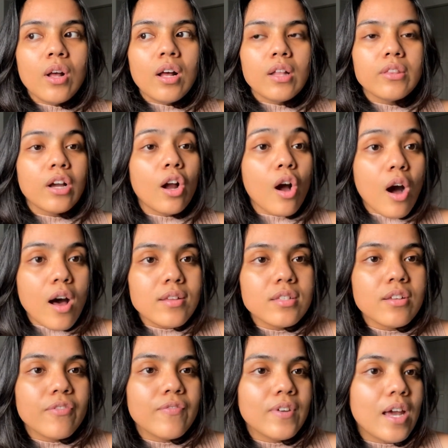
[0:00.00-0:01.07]
the cause
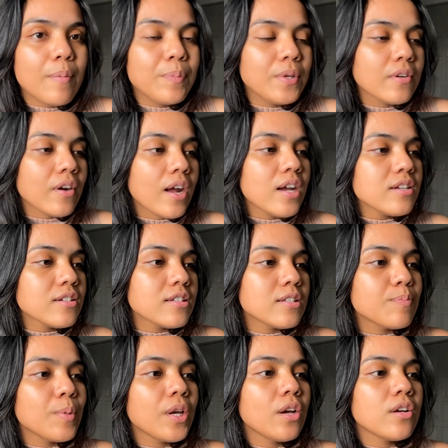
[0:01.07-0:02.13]
of nappy rash is
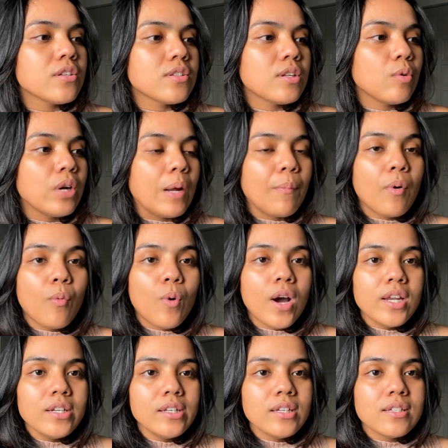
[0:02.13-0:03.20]
because number
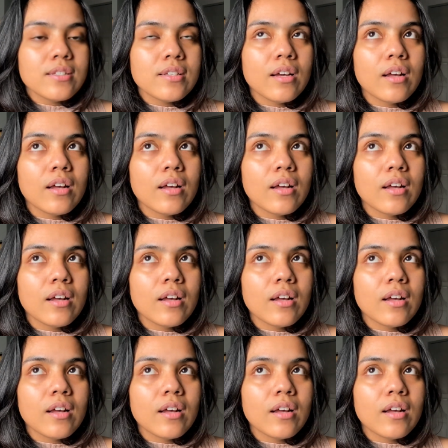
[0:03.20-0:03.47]
one is